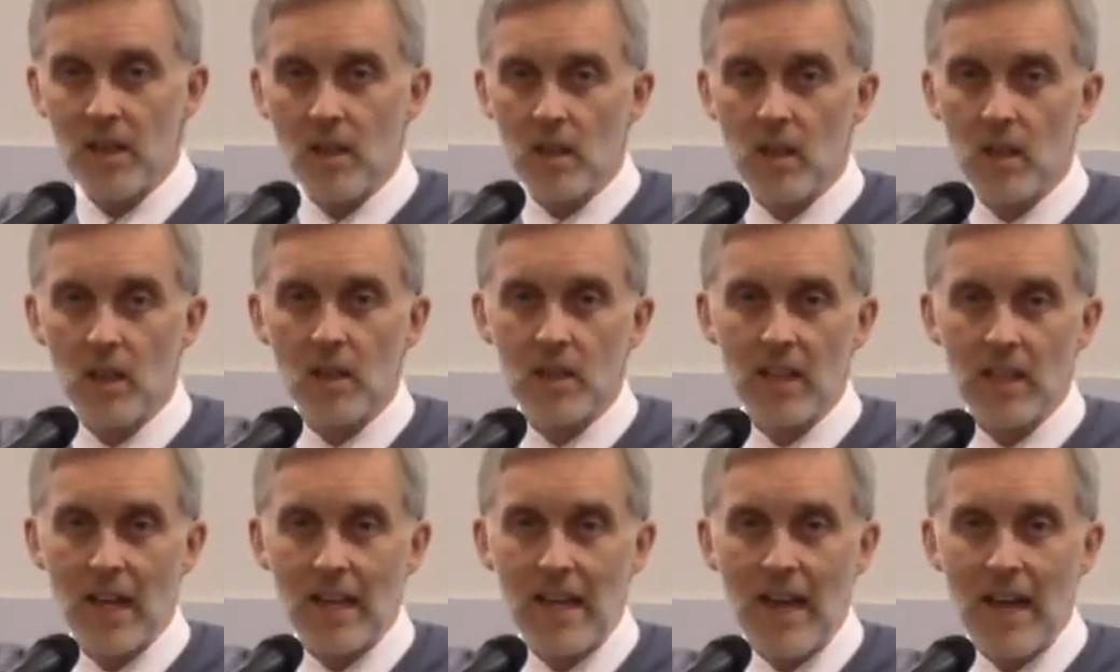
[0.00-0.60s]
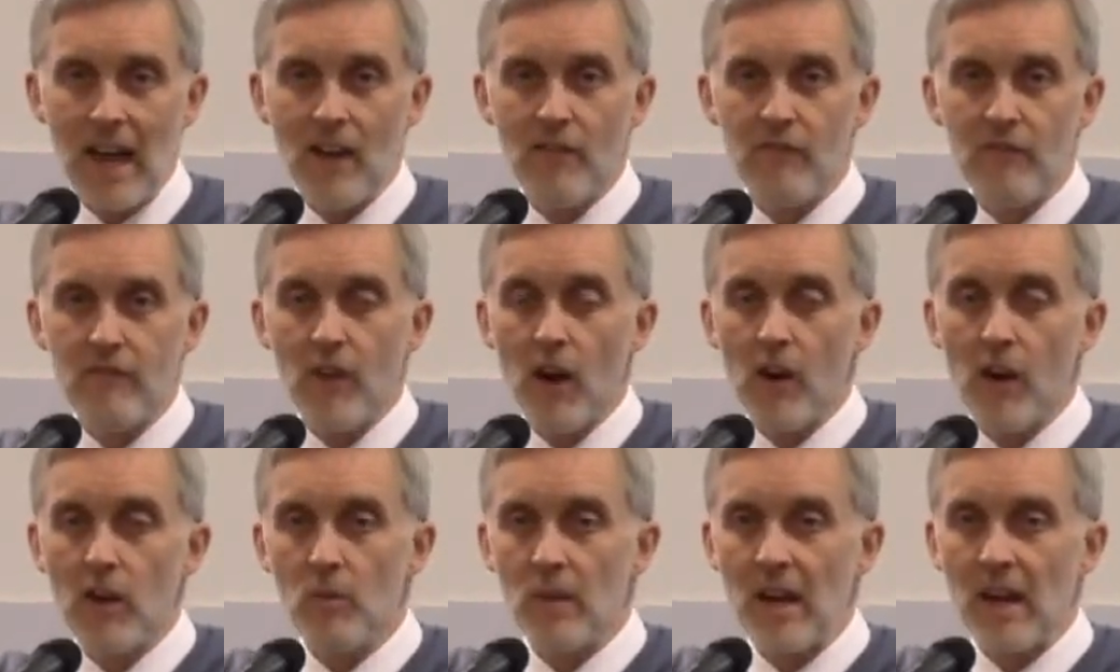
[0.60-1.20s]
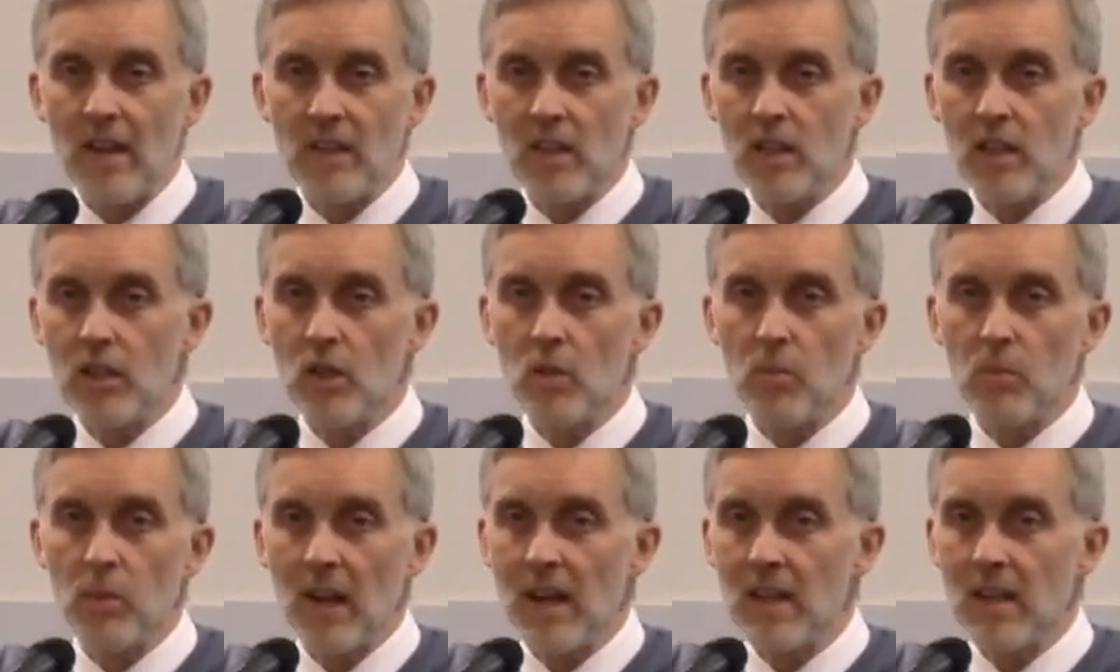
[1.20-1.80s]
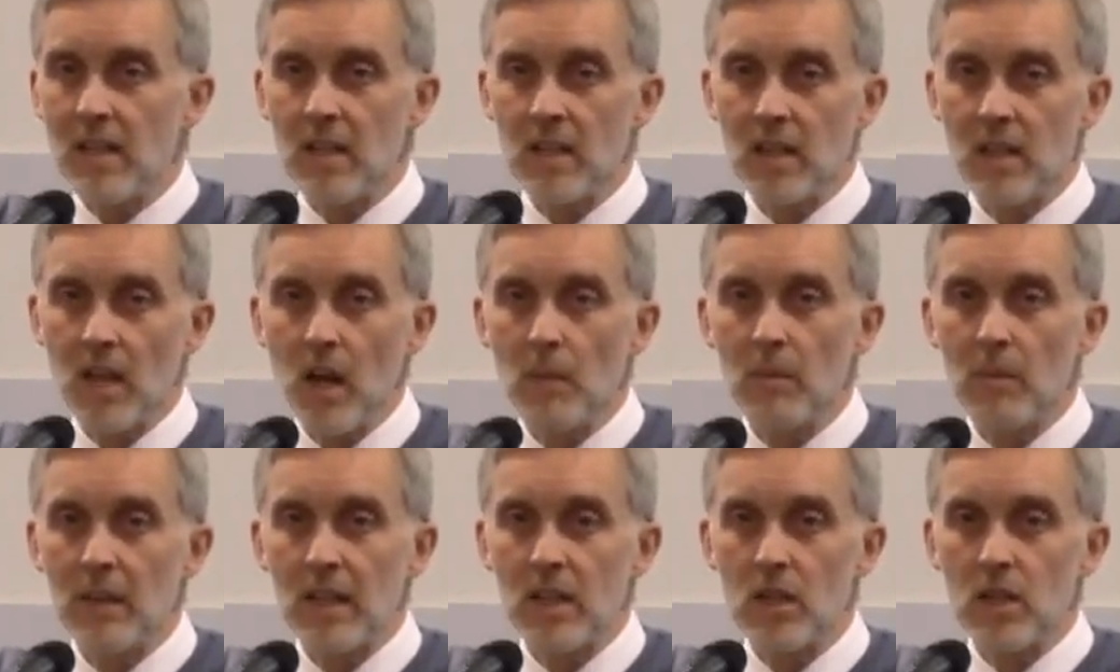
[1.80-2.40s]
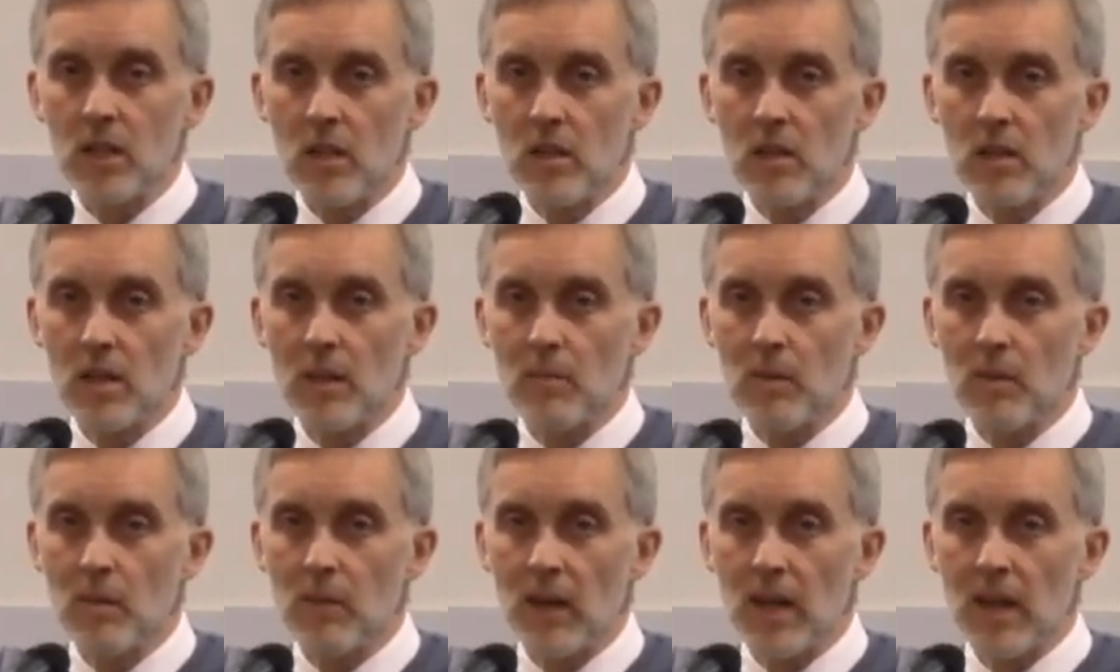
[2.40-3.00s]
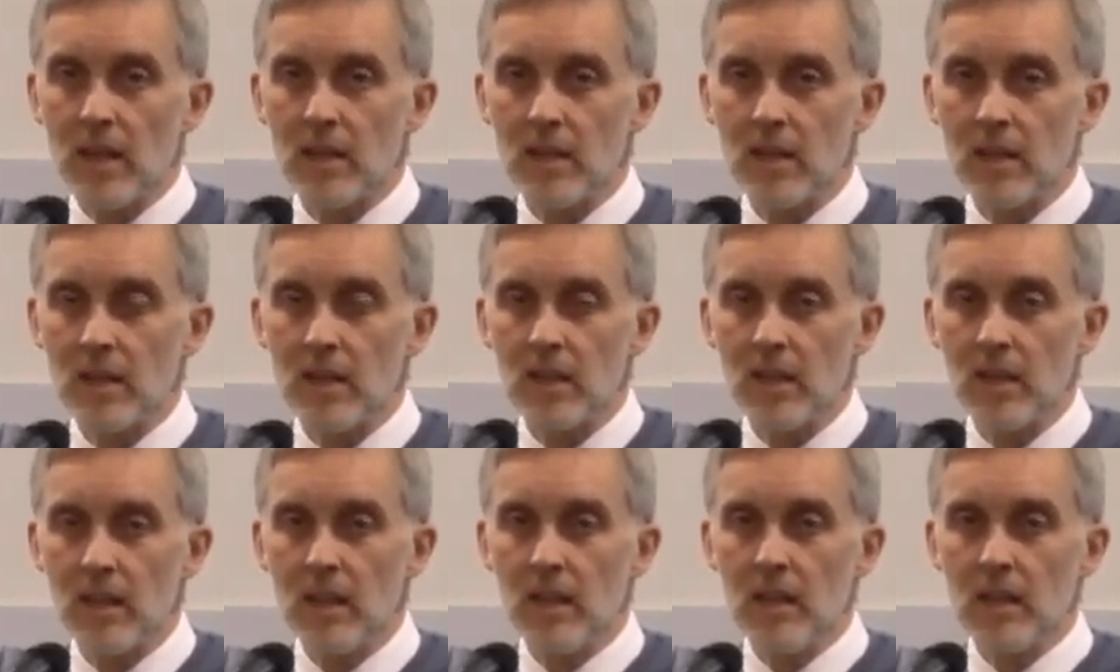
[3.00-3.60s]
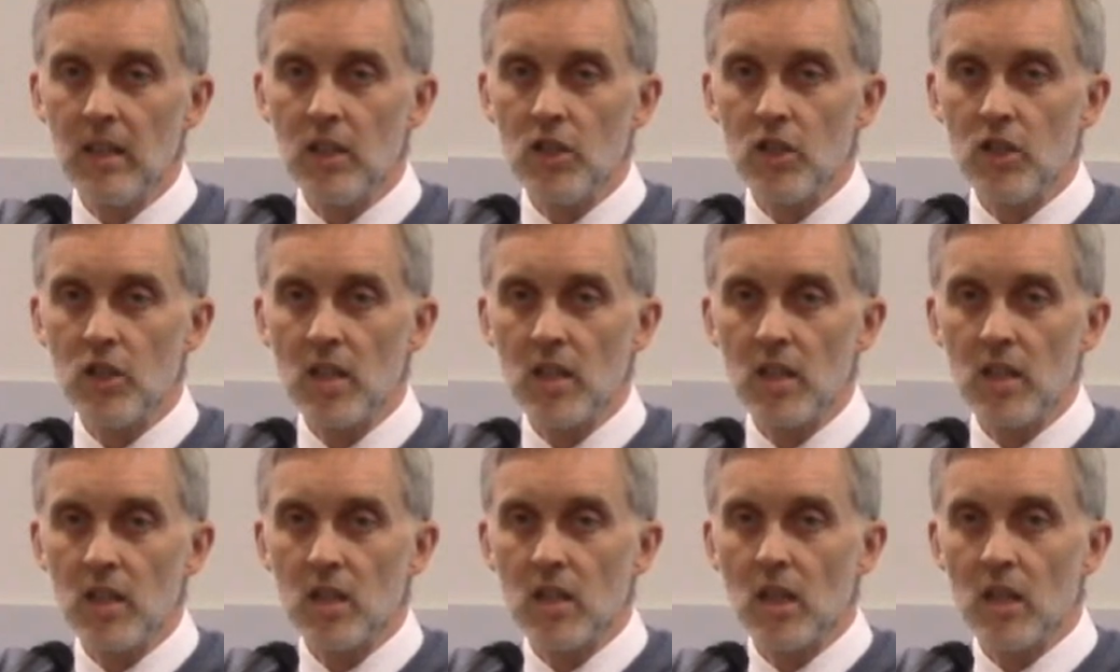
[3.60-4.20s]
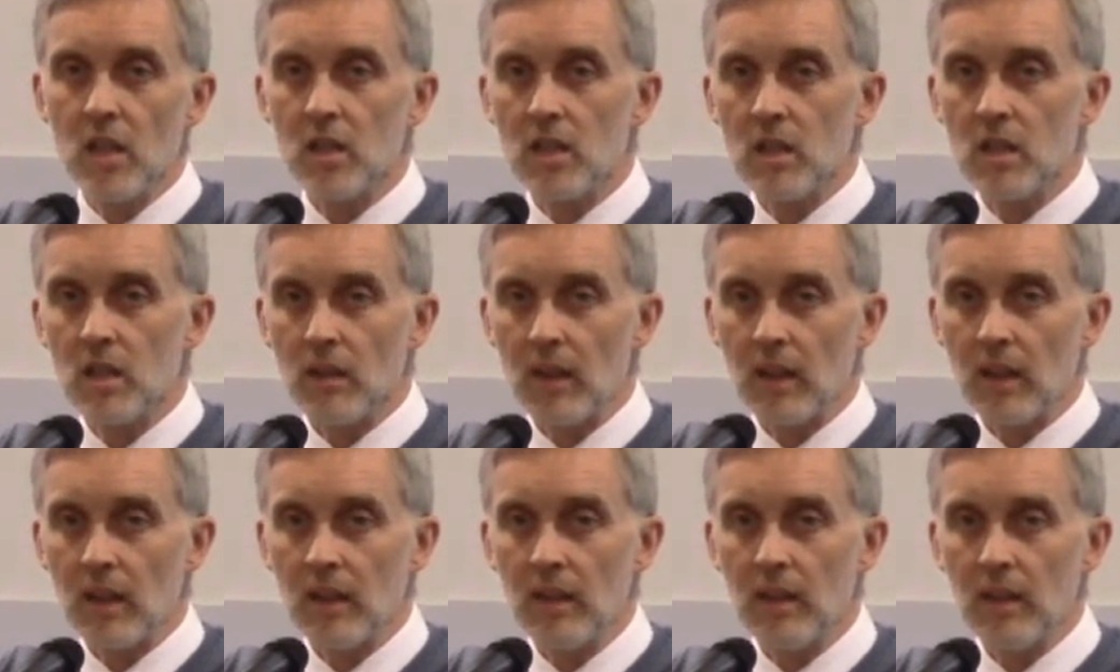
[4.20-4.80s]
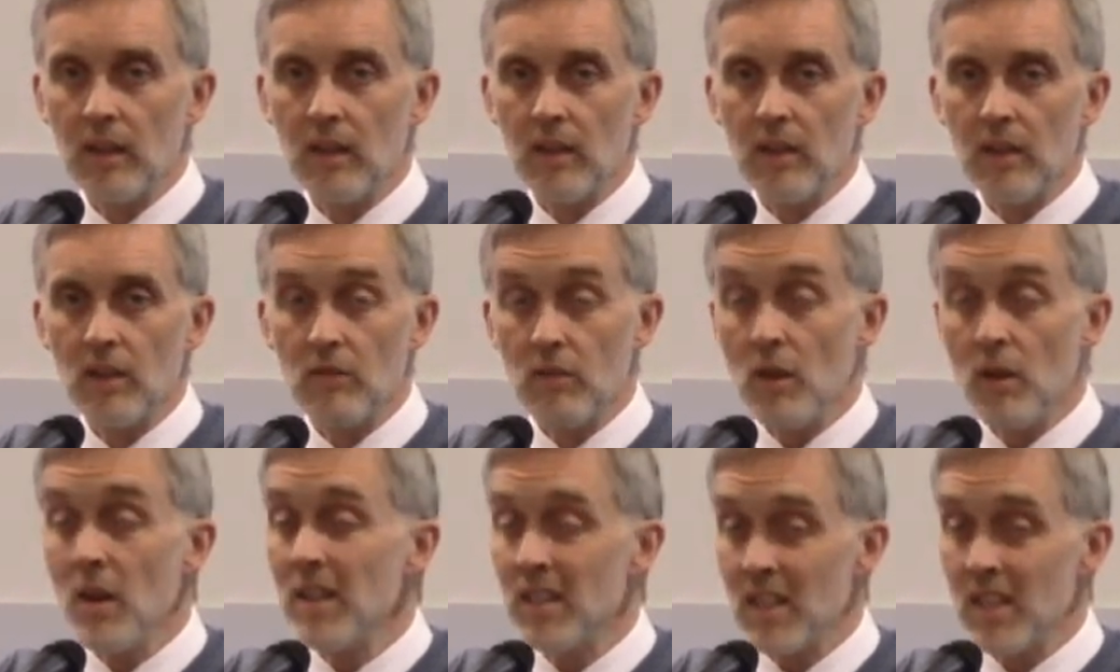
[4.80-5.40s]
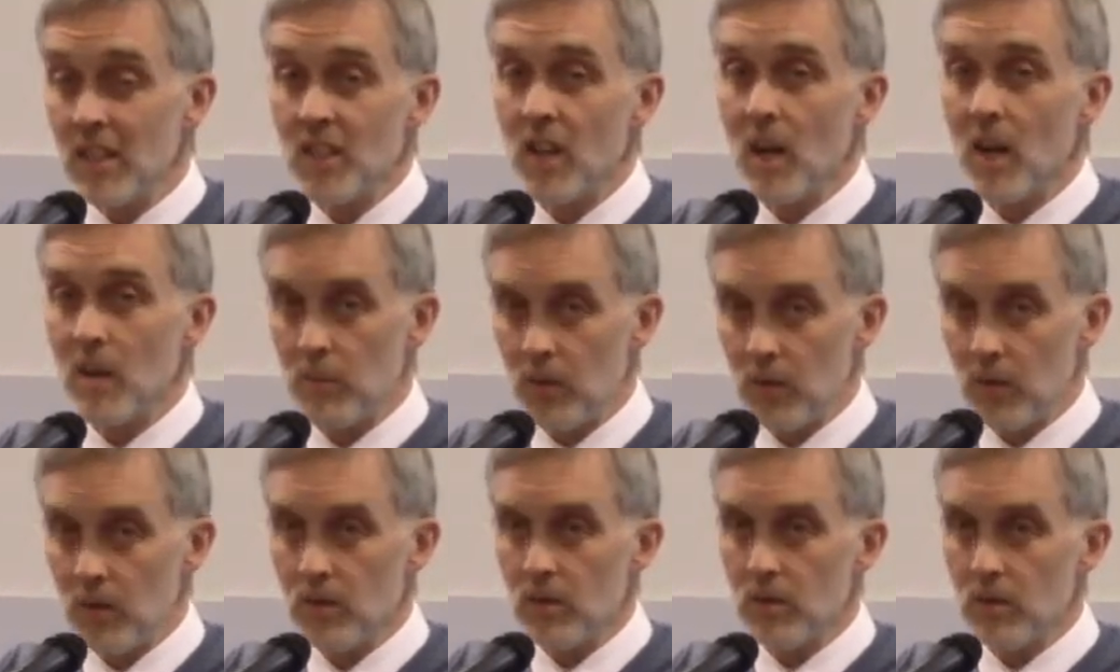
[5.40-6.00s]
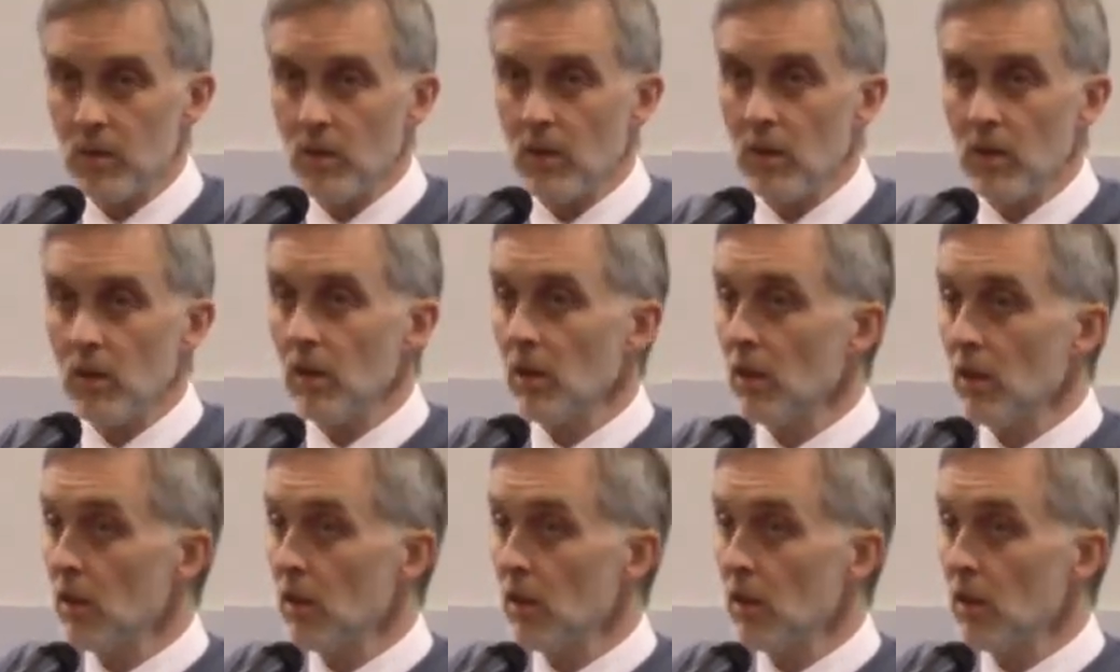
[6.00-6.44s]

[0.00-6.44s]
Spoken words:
We don't know exactly how far away these two places are, but in two separate places, Jesus starts doing, through his disciples,